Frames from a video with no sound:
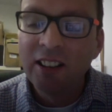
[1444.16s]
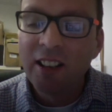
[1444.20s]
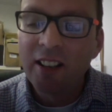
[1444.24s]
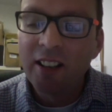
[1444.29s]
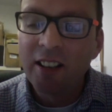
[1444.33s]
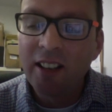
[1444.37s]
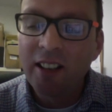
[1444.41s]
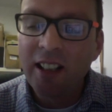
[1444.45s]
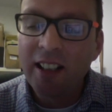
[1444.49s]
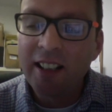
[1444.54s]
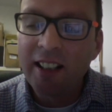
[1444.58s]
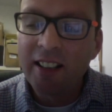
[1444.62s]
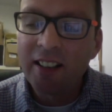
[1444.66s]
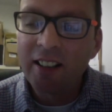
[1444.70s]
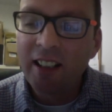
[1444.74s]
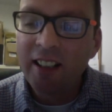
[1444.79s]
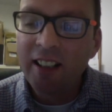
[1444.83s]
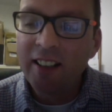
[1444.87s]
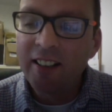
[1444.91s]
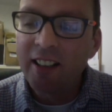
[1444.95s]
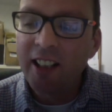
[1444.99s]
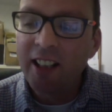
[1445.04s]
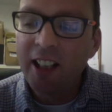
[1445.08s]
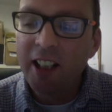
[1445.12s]
it's
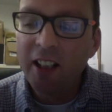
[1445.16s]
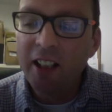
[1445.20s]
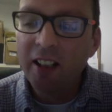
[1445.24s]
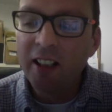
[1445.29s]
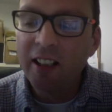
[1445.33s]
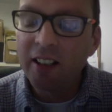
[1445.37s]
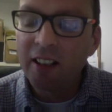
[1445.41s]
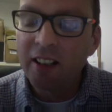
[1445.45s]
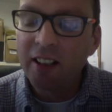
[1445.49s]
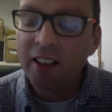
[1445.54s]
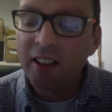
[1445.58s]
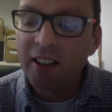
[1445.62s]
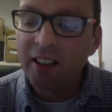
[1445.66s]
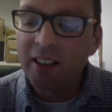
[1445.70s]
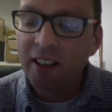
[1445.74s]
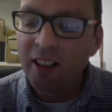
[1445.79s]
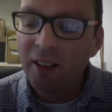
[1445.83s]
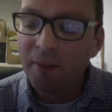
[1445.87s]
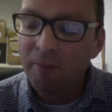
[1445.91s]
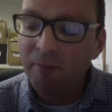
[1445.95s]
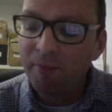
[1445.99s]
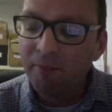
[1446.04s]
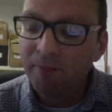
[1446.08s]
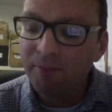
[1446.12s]
it's it's
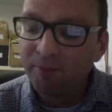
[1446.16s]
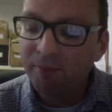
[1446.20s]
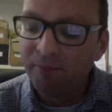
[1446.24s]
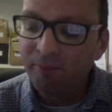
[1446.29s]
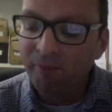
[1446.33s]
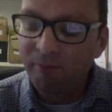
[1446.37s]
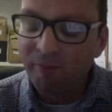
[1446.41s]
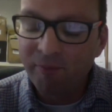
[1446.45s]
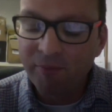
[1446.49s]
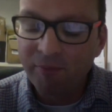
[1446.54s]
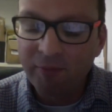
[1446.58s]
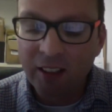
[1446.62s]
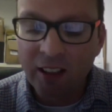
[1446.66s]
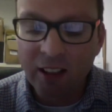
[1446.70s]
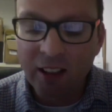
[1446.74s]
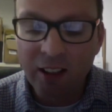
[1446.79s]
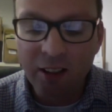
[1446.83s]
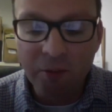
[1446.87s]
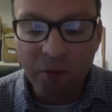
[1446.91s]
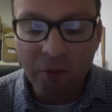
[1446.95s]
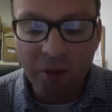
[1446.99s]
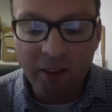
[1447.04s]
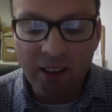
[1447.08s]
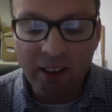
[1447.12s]
um
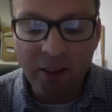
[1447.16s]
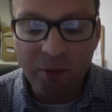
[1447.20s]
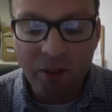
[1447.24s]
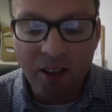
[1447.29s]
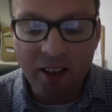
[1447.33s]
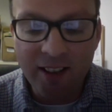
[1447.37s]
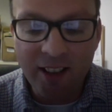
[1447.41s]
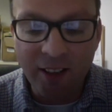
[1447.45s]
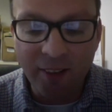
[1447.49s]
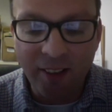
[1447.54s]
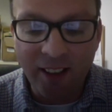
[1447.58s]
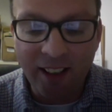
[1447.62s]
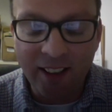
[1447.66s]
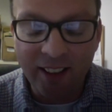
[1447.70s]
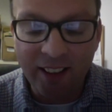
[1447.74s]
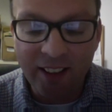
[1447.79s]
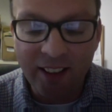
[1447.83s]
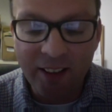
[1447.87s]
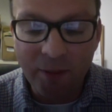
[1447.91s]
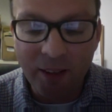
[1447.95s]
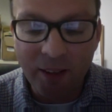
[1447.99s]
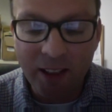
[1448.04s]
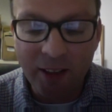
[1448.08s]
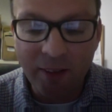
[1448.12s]
what's the word,
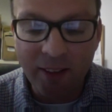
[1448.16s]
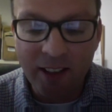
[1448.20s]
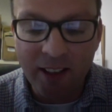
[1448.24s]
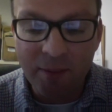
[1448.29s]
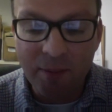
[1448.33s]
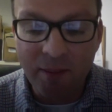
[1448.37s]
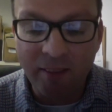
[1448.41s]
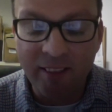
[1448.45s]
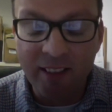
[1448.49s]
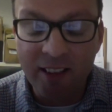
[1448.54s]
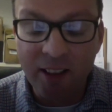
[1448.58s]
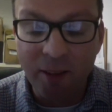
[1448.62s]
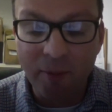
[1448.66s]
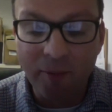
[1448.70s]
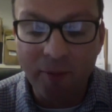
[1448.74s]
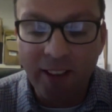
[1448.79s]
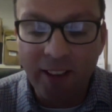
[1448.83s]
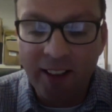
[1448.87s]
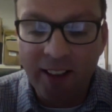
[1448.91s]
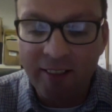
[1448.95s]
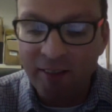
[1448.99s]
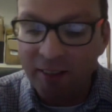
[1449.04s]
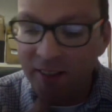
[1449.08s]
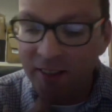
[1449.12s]
Johannes, when you experience
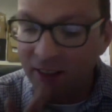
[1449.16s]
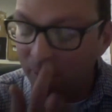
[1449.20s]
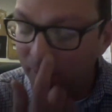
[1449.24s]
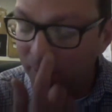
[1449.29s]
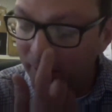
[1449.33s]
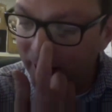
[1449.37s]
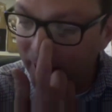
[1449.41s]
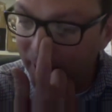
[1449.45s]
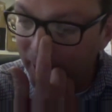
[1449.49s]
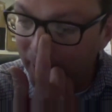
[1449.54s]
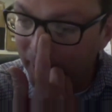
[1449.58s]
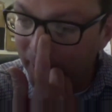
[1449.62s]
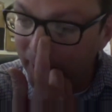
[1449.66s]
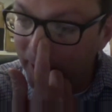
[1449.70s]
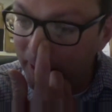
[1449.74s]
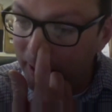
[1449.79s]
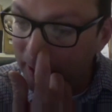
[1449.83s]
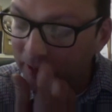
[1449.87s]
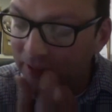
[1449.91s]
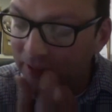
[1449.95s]
something through somebody else?